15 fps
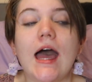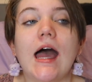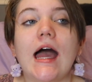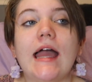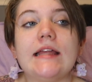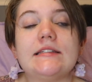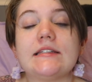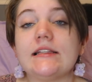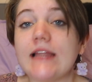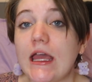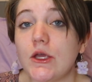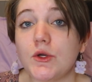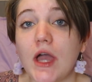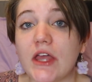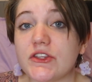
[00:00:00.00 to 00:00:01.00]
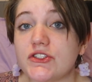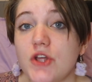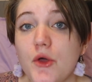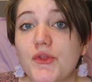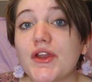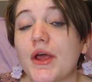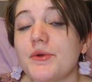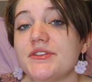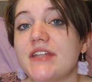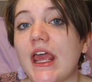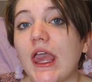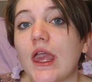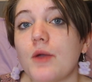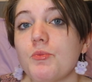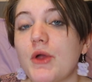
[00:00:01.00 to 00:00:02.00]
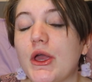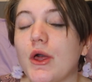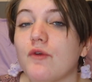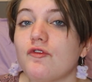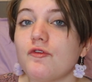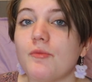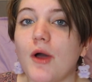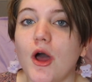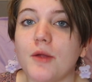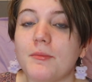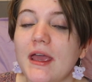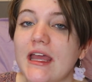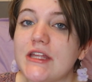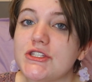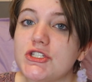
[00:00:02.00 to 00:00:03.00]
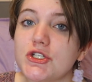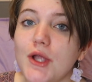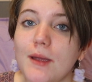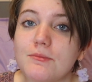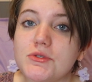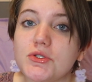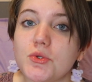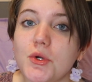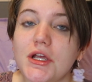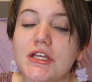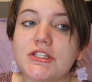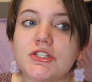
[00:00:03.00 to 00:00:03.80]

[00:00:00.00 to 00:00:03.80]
I did let you guys know that I was taking a break over on my Instagram stories,